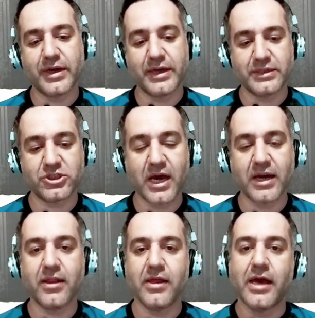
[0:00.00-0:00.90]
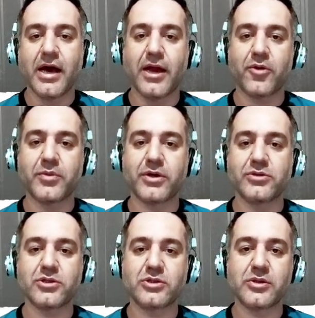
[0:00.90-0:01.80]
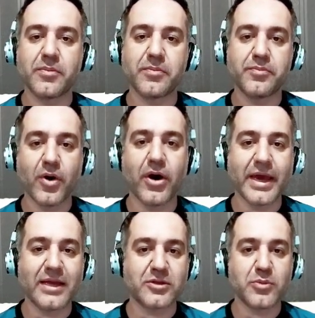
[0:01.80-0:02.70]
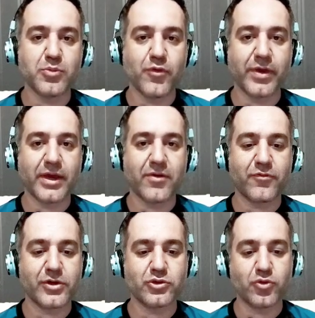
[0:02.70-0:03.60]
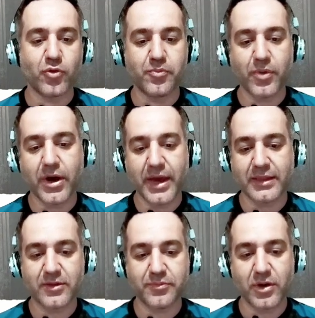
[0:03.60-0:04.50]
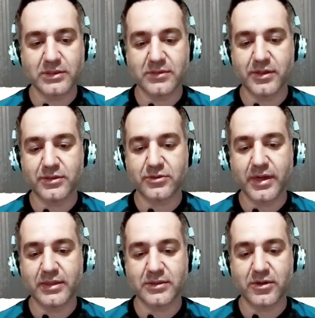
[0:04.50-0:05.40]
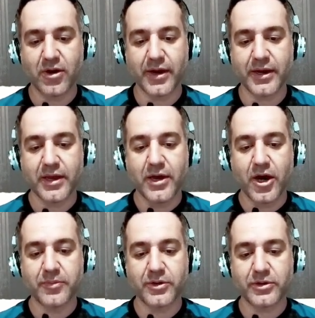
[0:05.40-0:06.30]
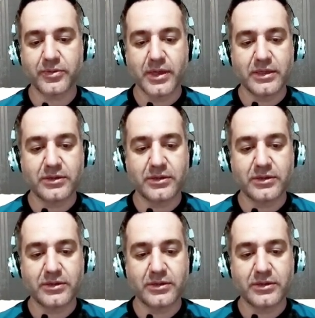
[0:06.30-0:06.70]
in a channel, and I'm gonna just buy at the moving average or buy at the possible trend line. I'm gonna